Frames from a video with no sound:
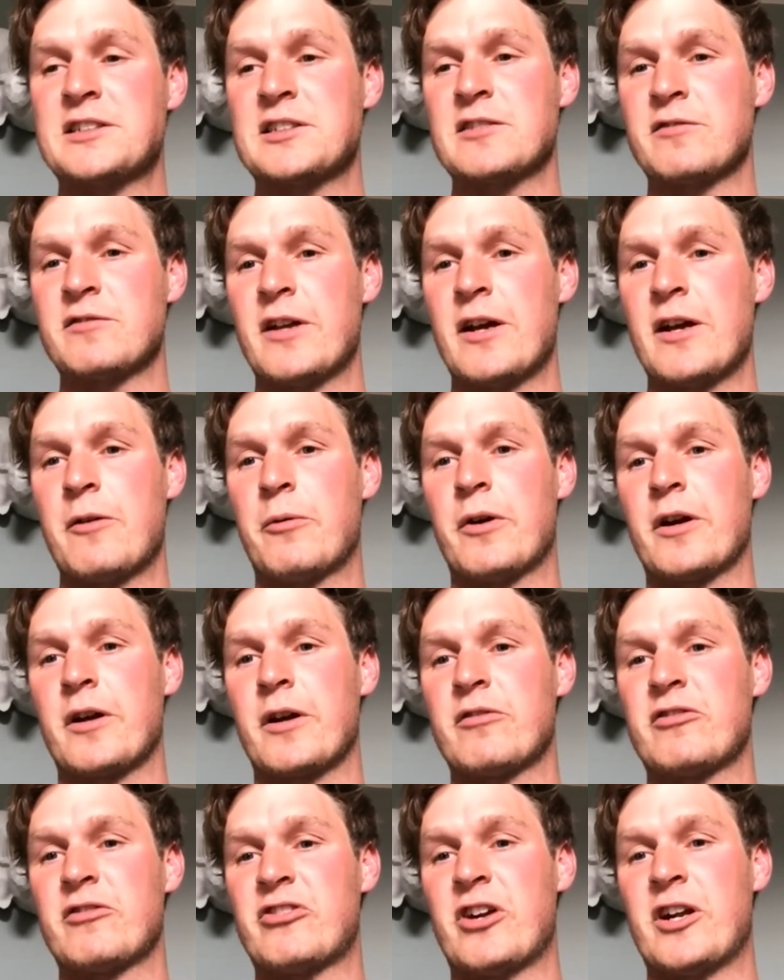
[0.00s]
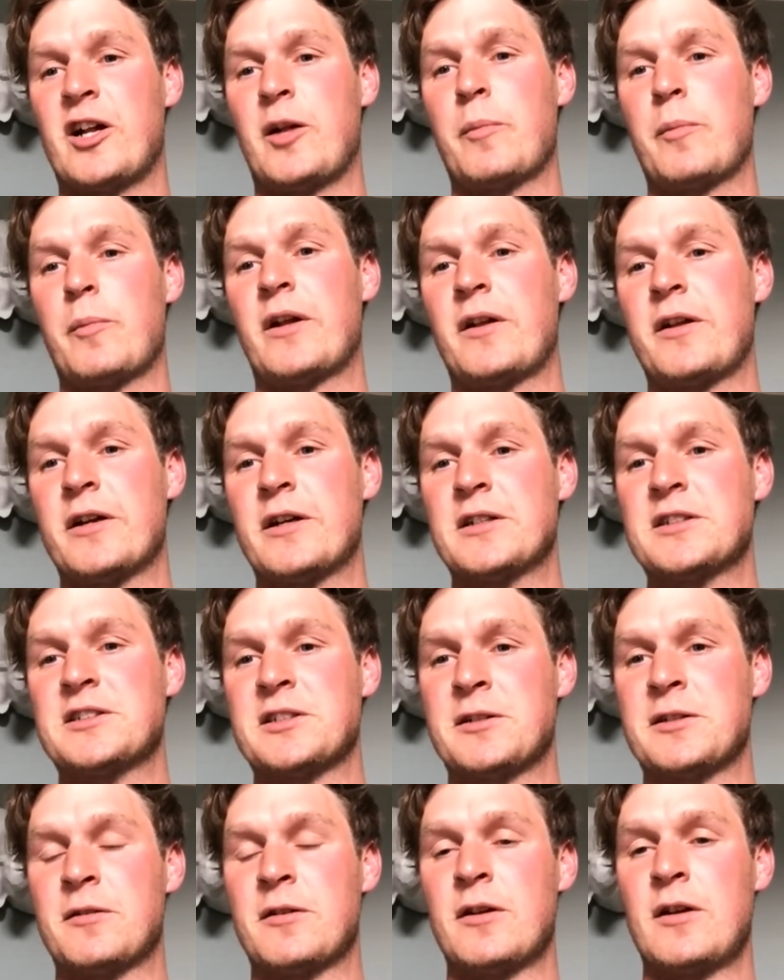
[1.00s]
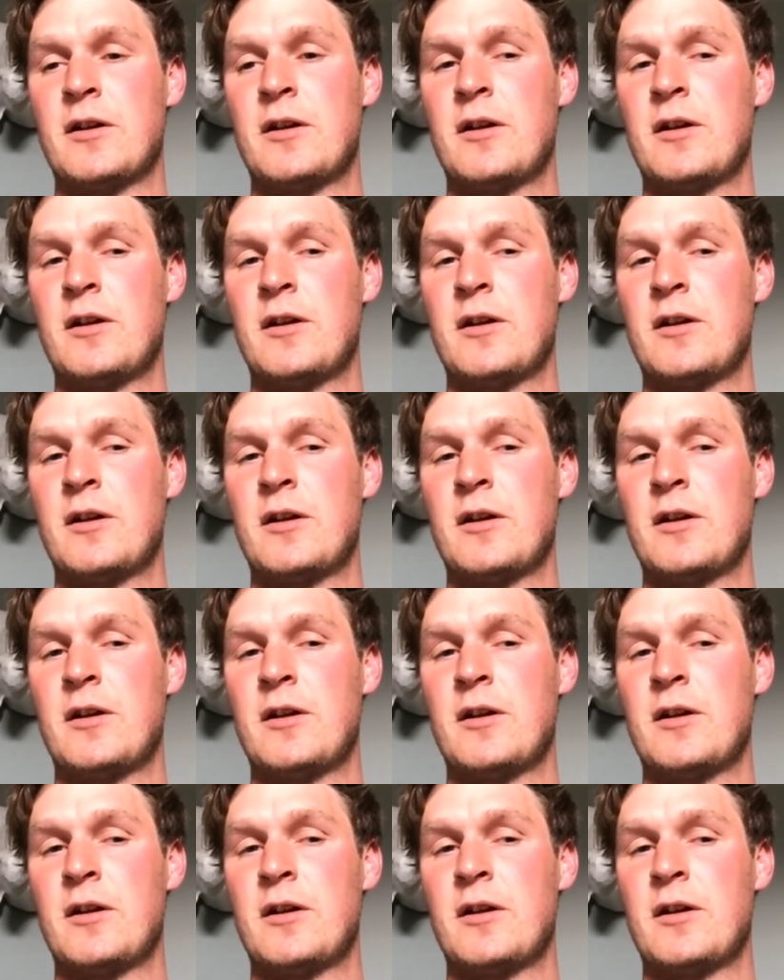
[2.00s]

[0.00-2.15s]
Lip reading: massive network of trail builders.